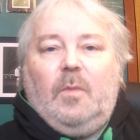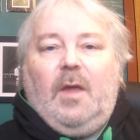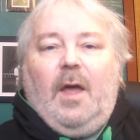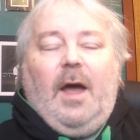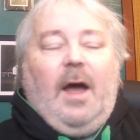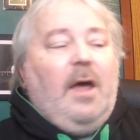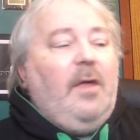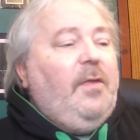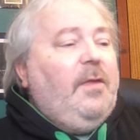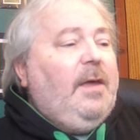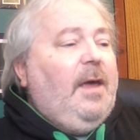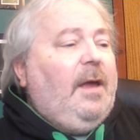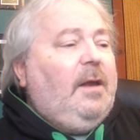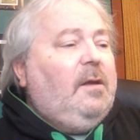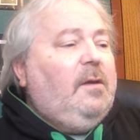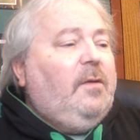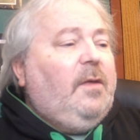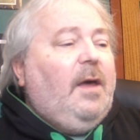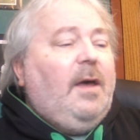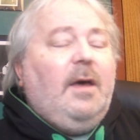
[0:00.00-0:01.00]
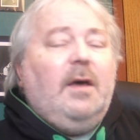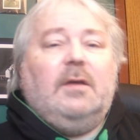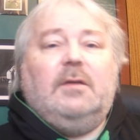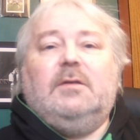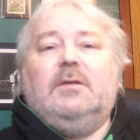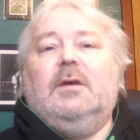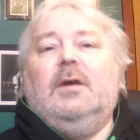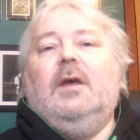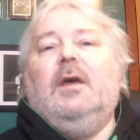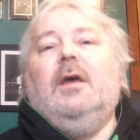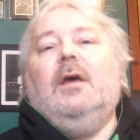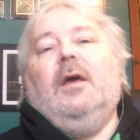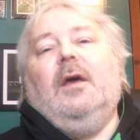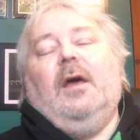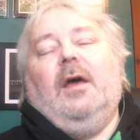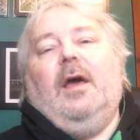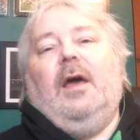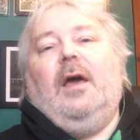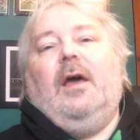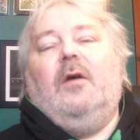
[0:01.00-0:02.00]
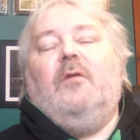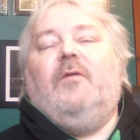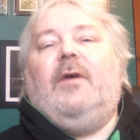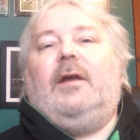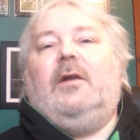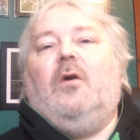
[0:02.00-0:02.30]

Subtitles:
at the end of that. Van